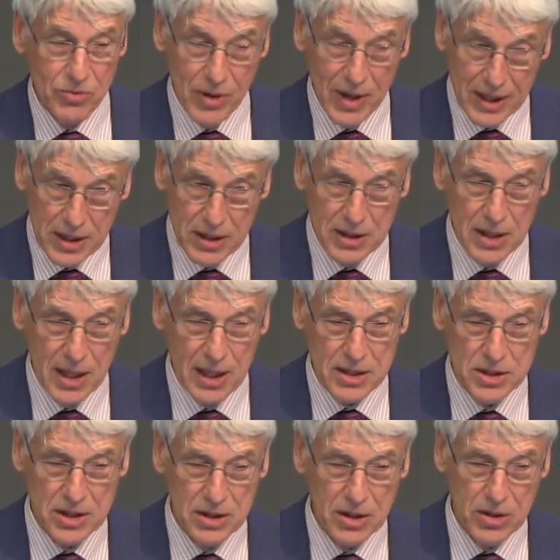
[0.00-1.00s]

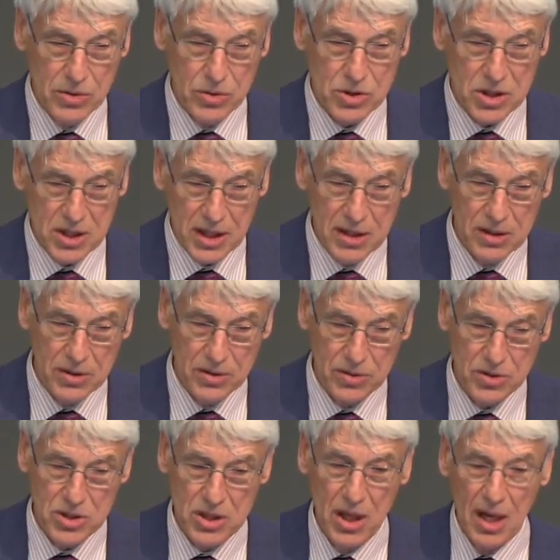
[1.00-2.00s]
recognizing those
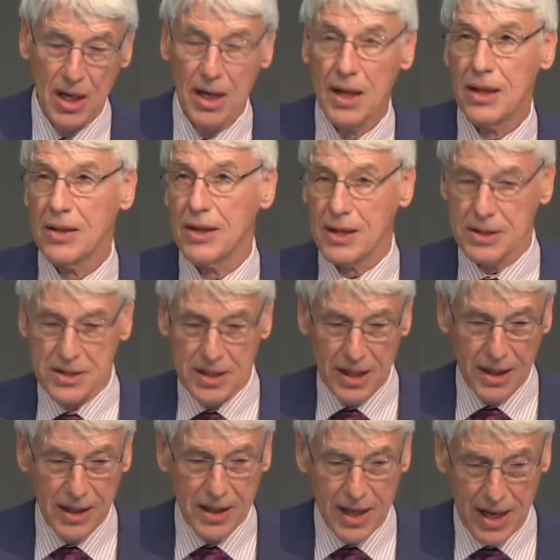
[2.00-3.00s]
signals that
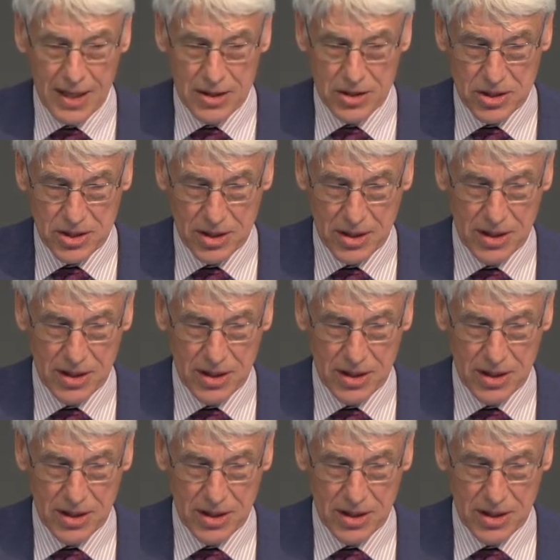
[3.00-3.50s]
tell a cancer,